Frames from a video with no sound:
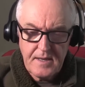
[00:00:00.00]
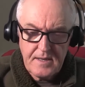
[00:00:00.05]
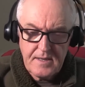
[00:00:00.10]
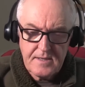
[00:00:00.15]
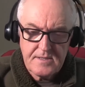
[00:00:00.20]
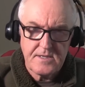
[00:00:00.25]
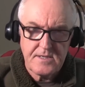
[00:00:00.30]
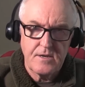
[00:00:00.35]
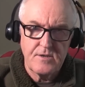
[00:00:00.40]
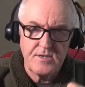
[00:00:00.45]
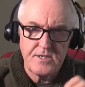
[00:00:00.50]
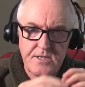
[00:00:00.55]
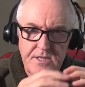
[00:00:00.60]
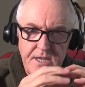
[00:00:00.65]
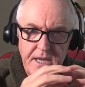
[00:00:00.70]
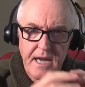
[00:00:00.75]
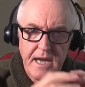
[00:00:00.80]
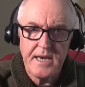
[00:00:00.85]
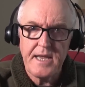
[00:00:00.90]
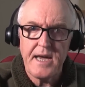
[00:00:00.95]
So it's
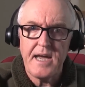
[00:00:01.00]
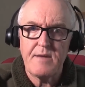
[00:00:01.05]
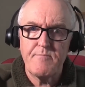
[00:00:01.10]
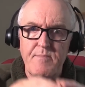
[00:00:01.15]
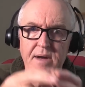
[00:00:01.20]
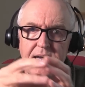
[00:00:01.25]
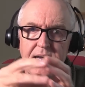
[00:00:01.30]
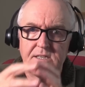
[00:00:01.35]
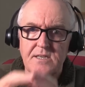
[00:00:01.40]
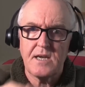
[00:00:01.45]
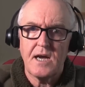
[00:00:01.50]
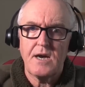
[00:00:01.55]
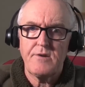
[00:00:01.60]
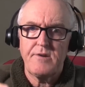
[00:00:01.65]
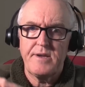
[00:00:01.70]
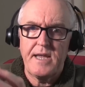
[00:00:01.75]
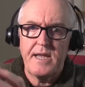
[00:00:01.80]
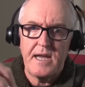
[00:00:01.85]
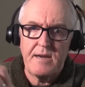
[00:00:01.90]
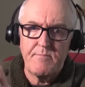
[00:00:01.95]
DNA makes
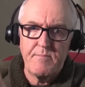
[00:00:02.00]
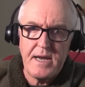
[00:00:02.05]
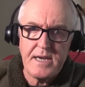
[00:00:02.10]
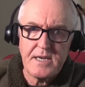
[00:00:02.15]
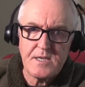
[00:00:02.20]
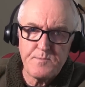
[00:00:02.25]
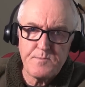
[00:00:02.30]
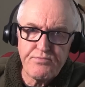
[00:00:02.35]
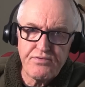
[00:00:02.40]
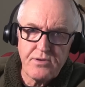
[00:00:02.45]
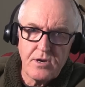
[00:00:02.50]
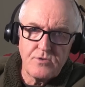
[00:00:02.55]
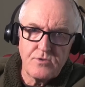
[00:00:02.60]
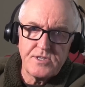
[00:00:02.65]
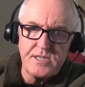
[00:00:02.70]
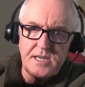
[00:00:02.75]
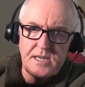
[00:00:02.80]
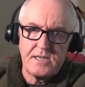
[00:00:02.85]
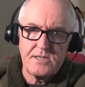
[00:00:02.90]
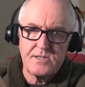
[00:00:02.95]
RNA makes
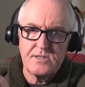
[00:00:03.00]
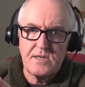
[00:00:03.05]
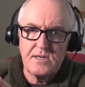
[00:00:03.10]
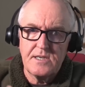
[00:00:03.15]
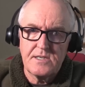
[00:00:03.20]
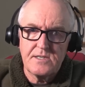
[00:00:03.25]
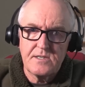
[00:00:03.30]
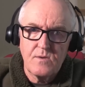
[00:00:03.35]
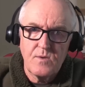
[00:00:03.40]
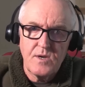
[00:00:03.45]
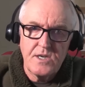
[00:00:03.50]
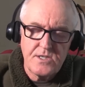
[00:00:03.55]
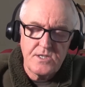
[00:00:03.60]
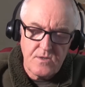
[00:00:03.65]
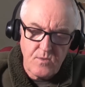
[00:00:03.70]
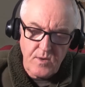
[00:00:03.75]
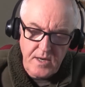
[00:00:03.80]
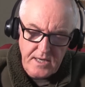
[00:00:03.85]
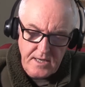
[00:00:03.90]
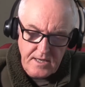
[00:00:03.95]
protein is the
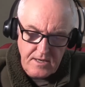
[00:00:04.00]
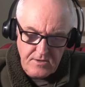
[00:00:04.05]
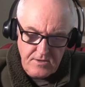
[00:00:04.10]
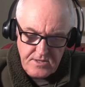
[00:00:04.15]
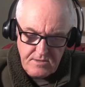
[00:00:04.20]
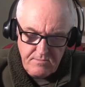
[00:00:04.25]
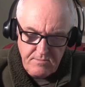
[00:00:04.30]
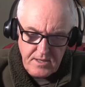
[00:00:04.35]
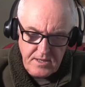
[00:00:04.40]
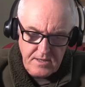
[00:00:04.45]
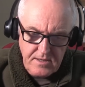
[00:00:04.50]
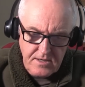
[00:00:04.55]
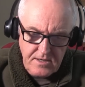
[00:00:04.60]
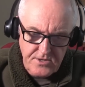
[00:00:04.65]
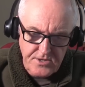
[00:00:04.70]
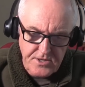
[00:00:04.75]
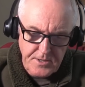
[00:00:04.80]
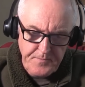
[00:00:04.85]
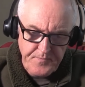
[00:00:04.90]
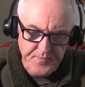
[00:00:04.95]
way it goes in
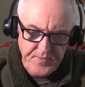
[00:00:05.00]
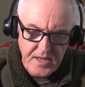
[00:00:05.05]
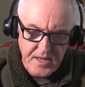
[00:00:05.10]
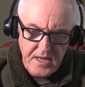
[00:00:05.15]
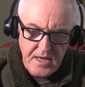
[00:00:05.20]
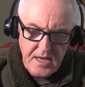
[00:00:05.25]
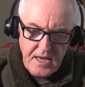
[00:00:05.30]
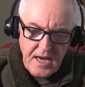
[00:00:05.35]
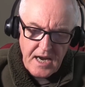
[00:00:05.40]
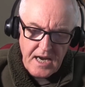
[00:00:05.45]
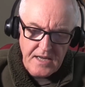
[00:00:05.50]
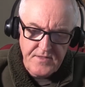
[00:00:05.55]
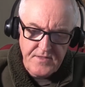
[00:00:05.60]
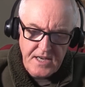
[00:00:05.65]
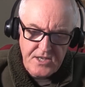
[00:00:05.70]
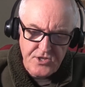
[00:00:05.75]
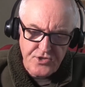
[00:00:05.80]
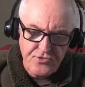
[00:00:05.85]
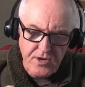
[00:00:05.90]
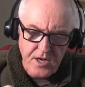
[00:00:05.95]
biology. And
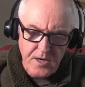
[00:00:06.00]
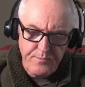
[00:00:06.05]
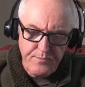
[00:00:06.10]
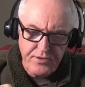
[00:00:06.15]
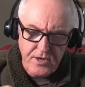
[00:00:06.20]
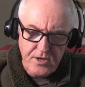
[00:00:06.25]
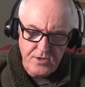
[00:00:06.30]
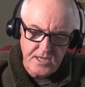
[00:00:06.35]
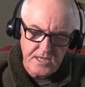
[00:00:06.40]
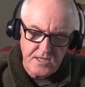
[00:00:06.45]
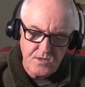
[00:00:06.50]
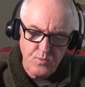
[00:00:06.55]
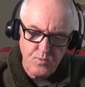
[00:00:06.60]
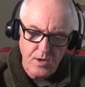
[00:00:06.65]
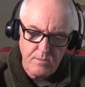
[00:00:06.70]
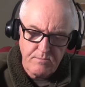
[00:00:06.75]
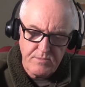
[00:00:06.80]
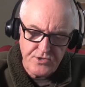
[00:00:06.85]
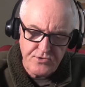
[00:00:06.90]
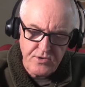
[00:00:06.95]
that's trial process
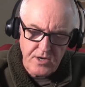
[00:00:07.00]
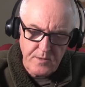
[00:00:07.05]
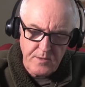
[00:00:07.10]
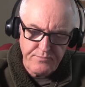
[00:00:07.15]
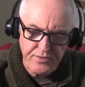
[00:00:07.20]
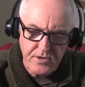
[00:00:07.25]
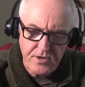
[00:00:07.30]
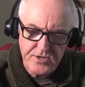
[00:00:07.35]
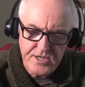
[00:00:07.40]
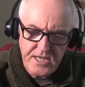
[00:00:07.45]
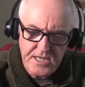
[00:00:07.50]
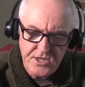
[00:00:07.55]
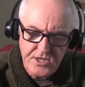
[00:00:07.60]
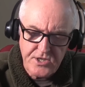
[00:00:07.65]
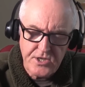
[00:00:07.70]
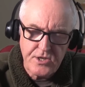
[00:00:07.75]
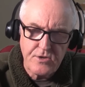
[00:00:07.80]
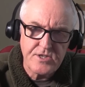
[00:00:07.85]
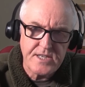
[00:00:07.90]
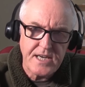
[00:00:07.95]
one. But trial process
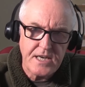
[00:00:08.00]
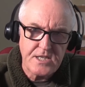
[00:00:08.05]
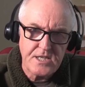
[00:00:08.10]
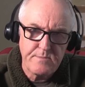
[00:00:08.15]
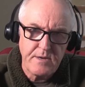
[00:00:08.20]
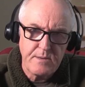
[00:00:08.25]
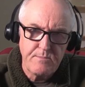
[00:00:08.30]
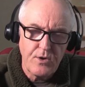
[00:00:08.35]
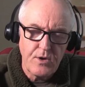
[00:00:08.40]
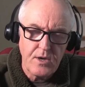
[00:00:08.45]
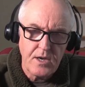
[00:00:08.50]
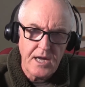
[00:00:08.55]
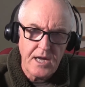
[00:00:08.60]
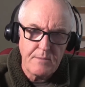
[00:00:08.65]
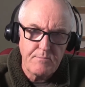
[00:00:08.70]
two sounds a bit more like